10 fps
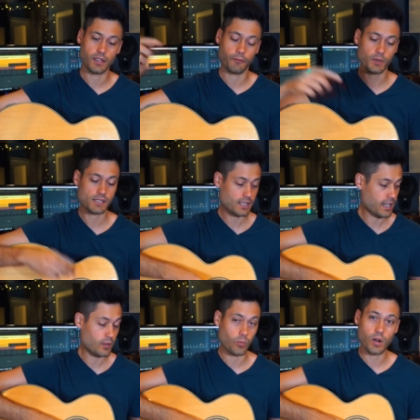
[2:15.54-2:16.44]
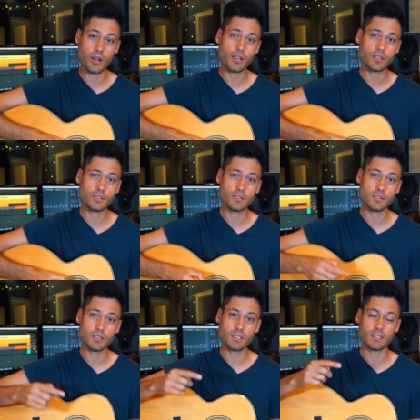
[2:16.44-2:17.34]
if we say 1
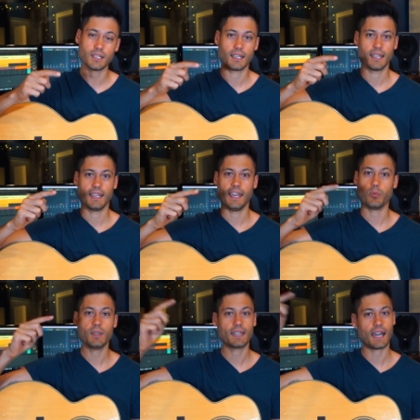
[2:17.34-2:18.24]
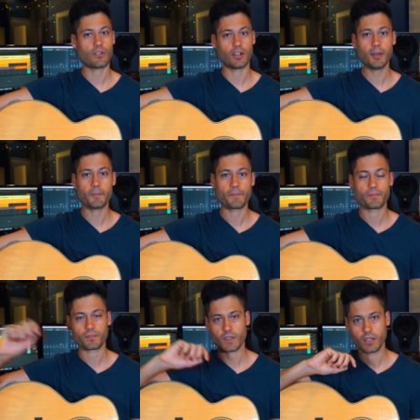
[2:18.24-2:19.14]
and we count up,
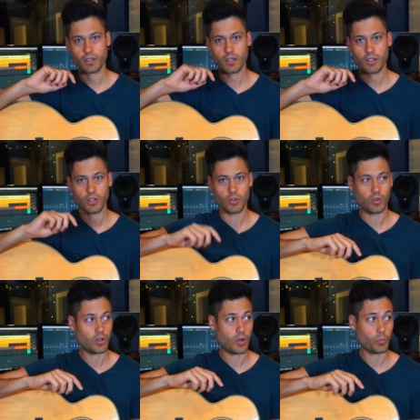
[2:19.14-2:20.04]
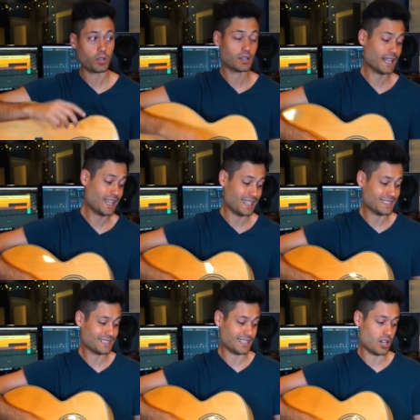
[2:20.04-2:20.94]
we'll
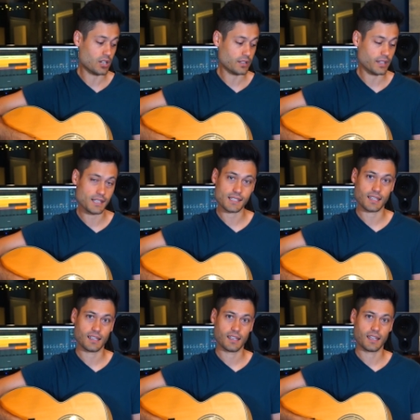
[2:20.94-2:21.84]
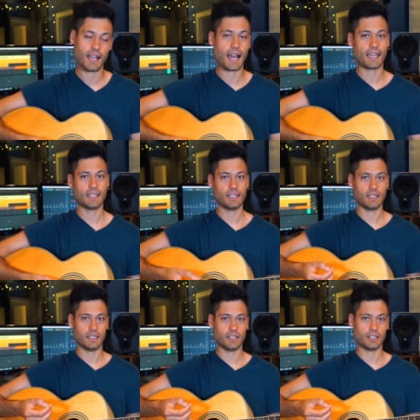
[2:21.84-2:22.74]
land on this high
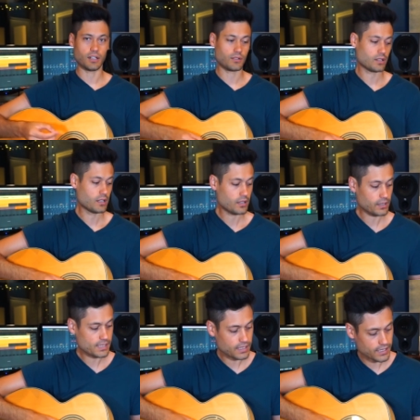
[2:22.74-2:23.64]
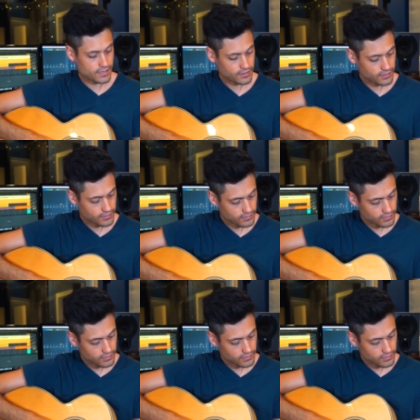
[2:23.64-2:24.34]
E note. Listen to this. 1,